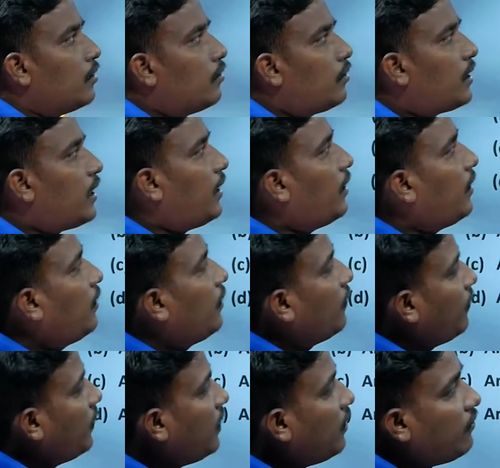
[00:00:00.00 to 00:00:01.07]
Okay,
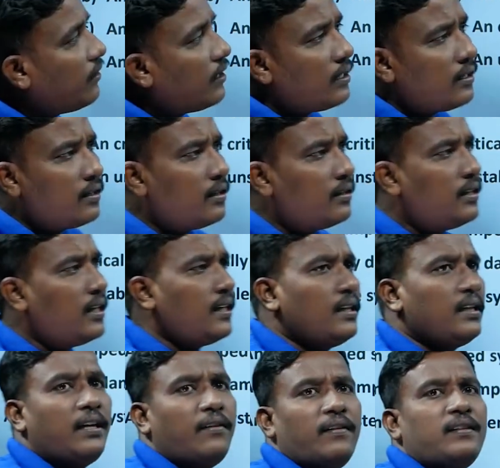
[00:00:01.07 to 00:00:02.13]
whenever they
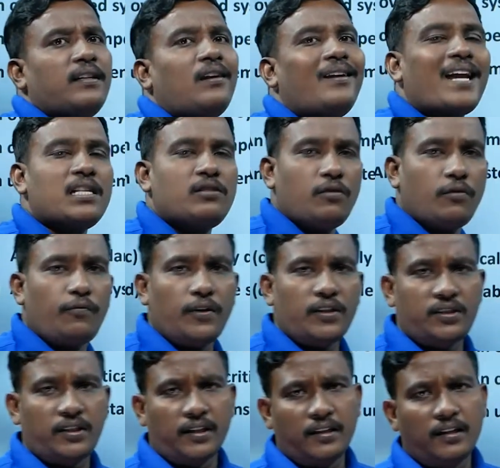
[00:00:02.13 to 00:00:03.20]
given the transfer
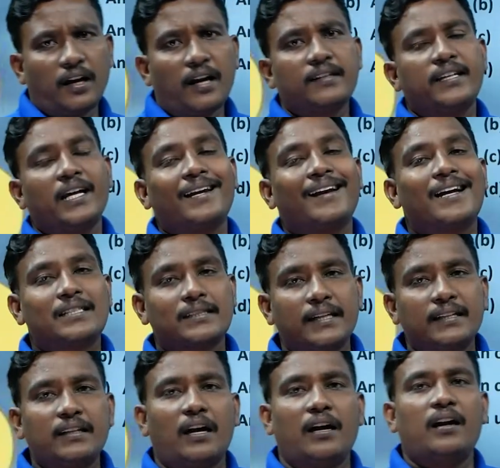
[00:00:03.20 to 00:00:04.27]
function and they are
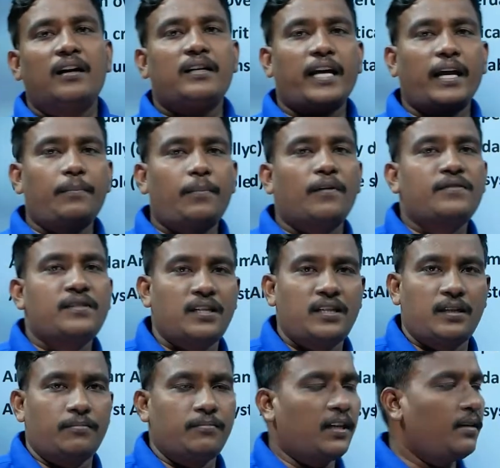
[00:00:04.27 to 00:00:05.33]
asking the type of
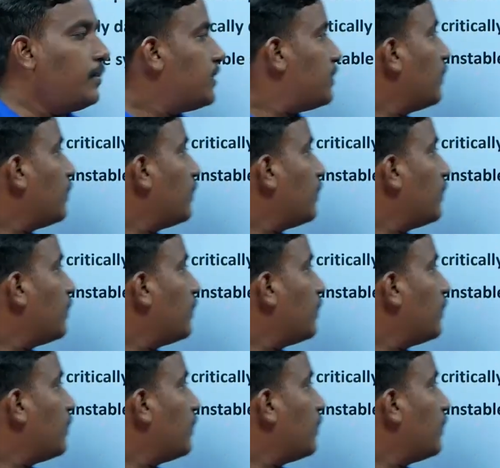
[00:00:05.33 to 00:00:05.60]
system, that means